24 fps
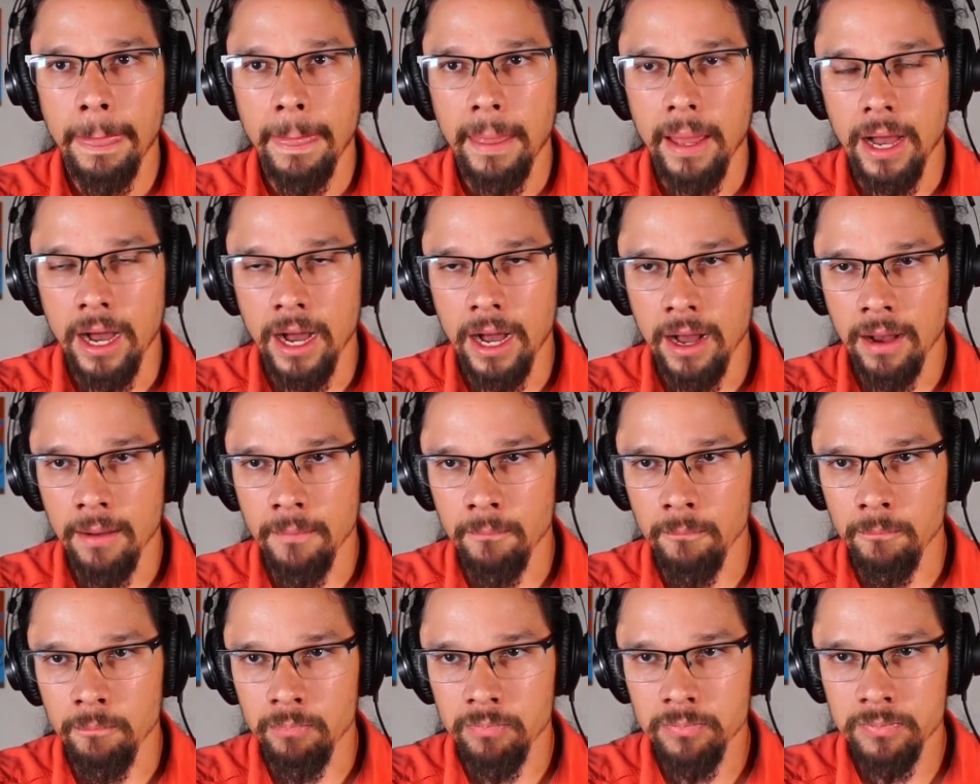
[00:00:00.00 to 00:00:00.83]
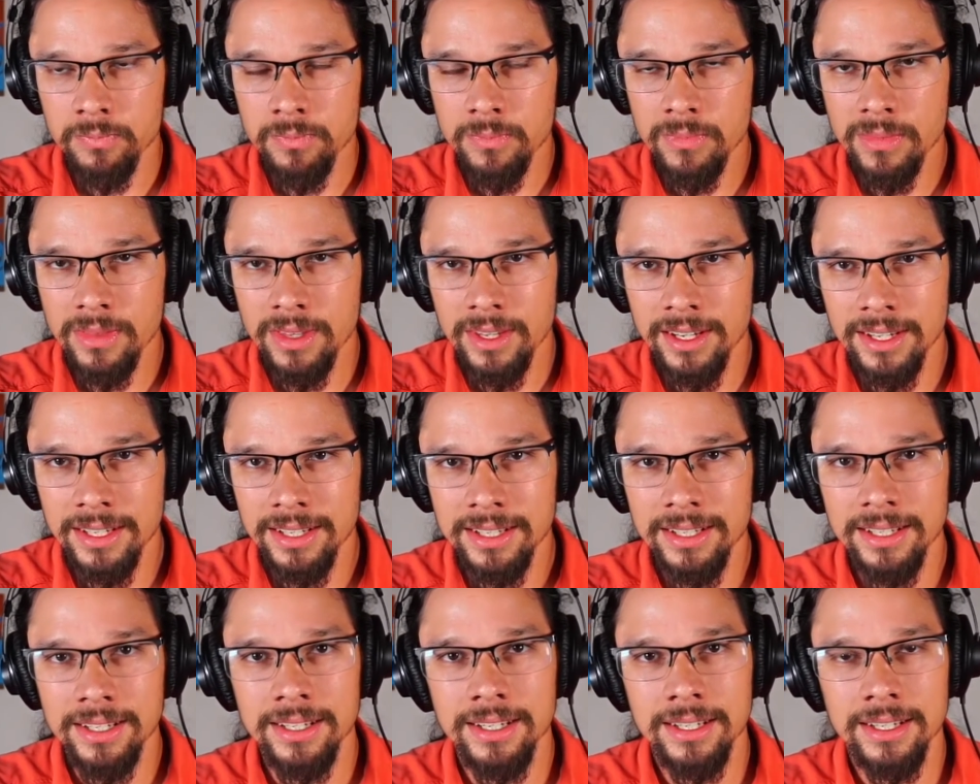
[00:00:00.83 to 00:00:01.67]

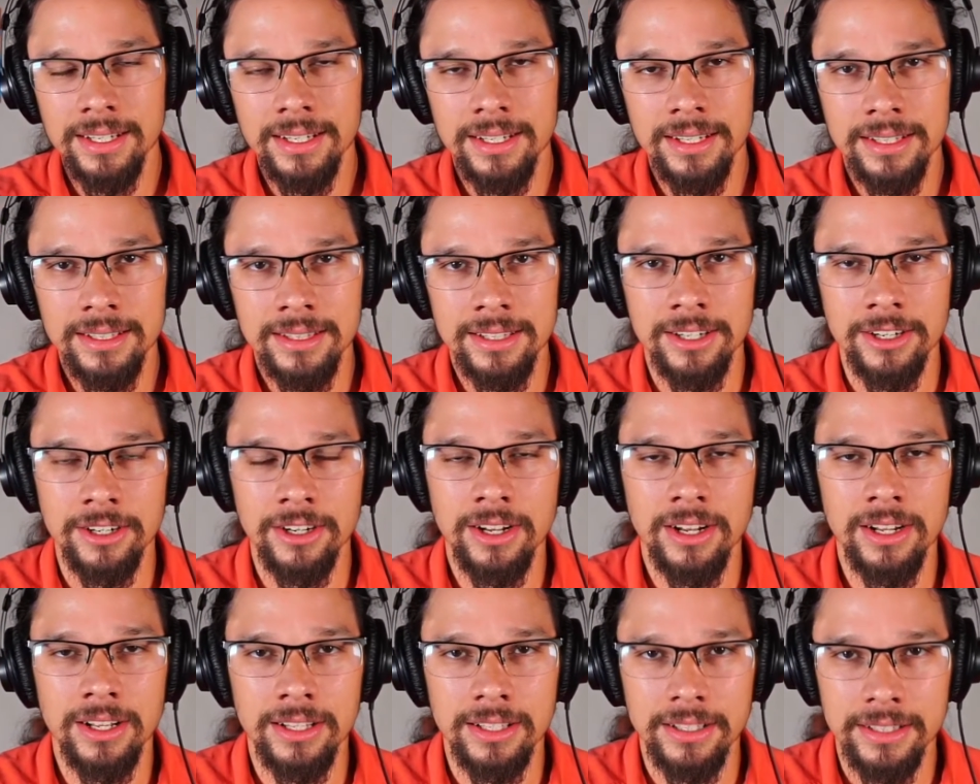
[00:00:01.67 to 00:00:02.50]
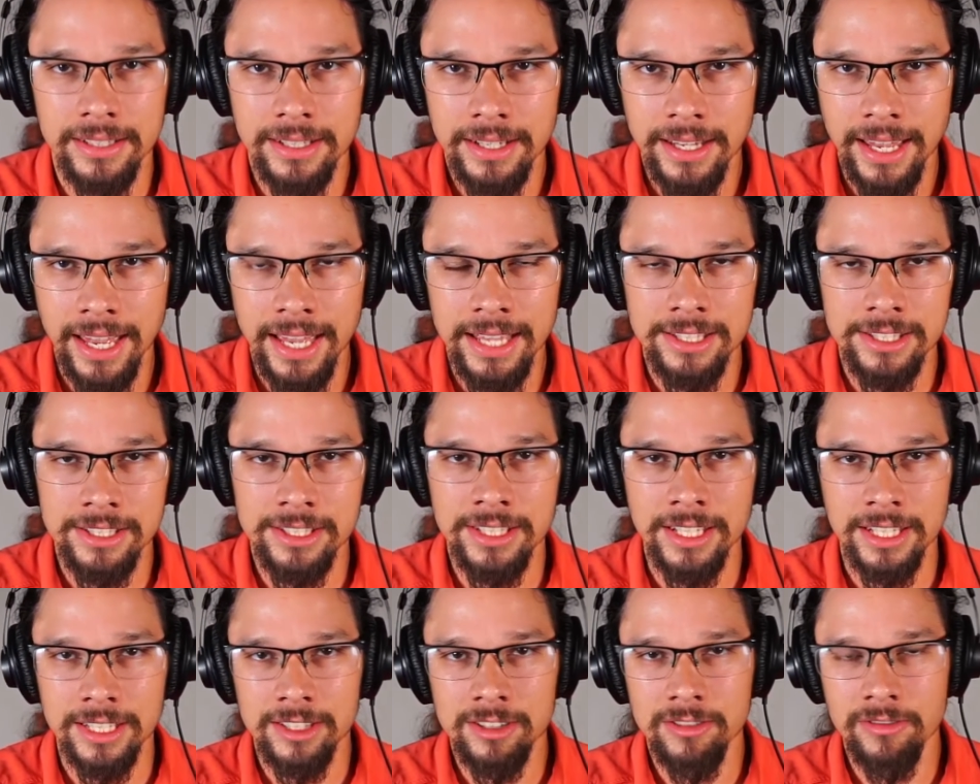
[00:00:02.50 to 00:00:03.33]
they're called
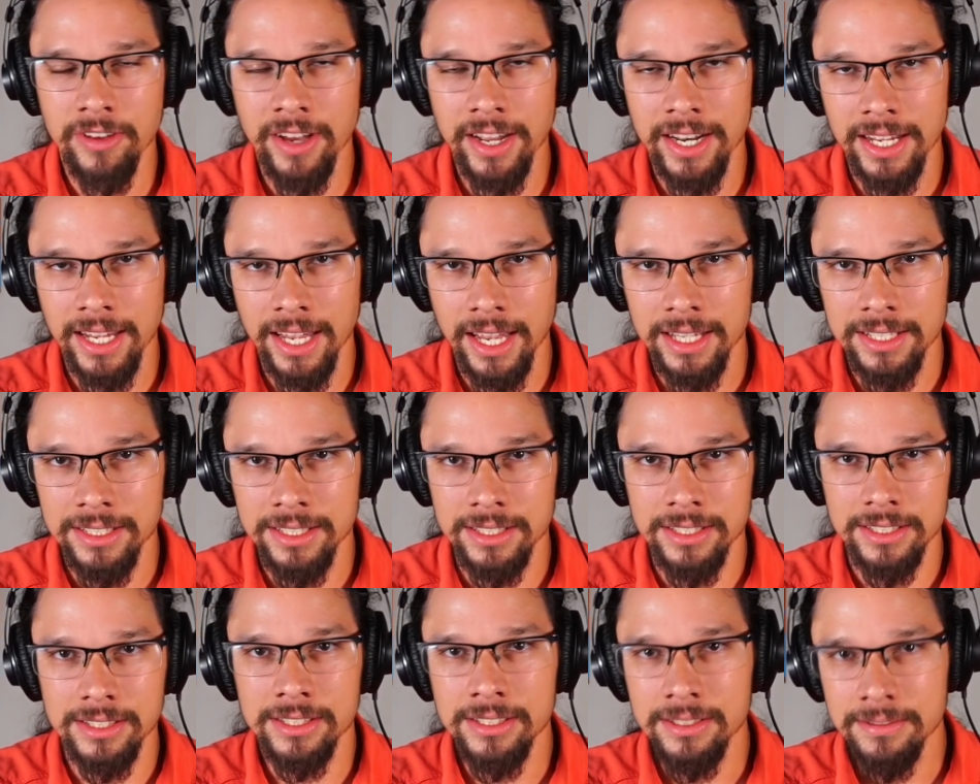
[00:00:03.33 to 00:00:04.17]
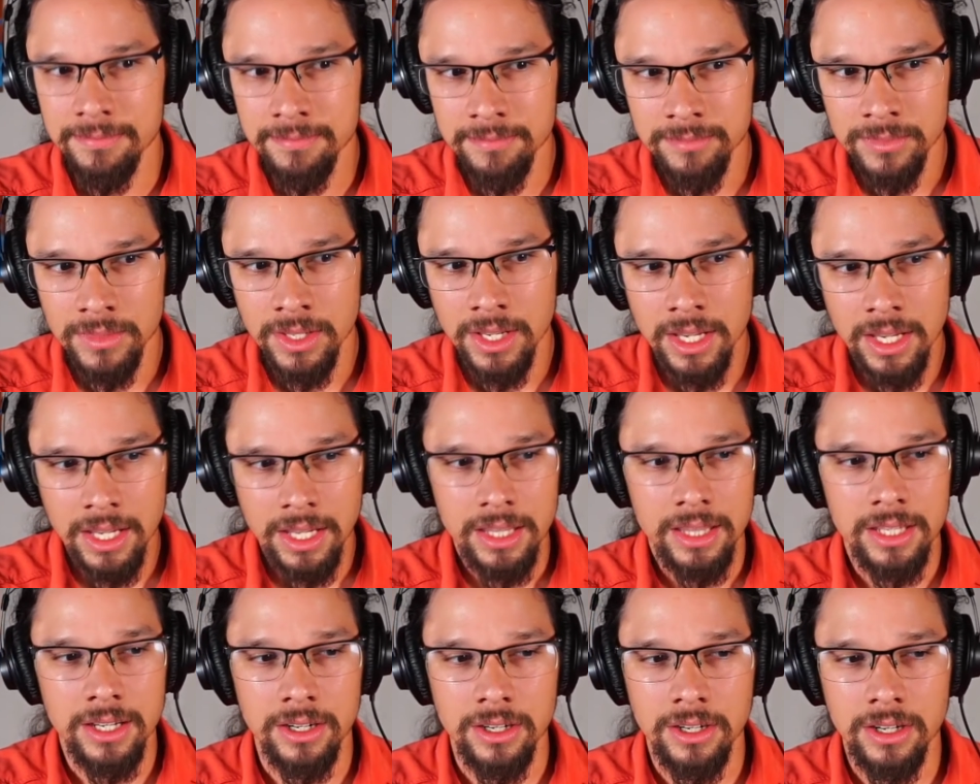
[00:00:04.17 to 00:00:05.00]
N6 fatty acids.
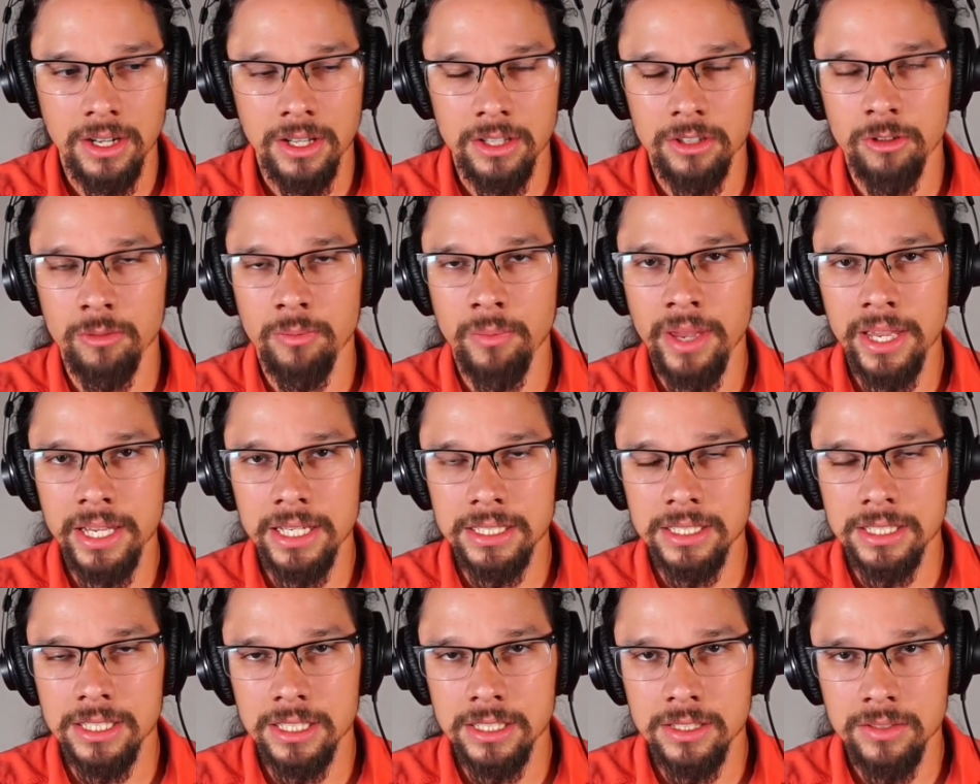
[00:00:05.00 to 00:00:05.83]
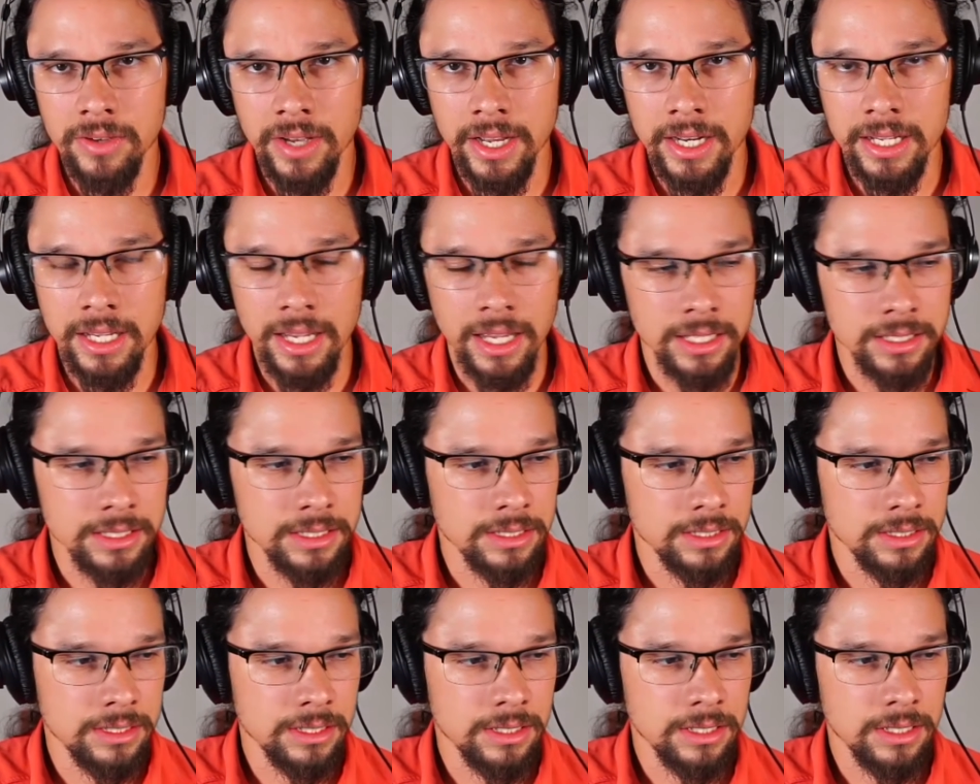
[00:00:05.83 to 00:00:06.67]
They're called omega-6 fatty
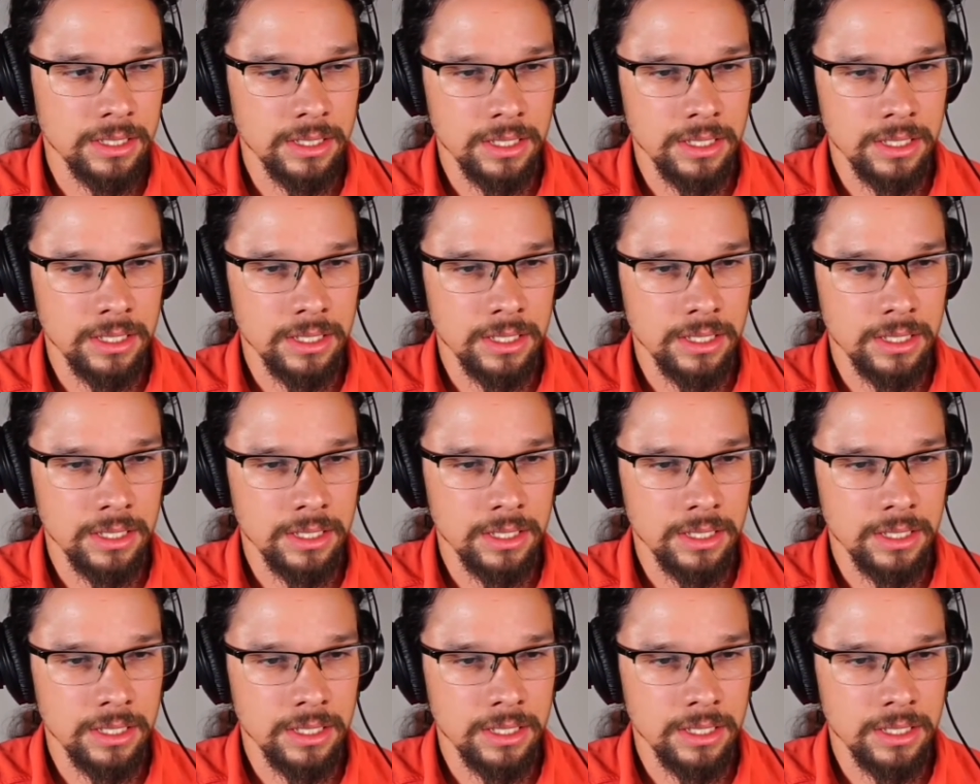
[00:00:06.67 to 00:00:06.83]
acids,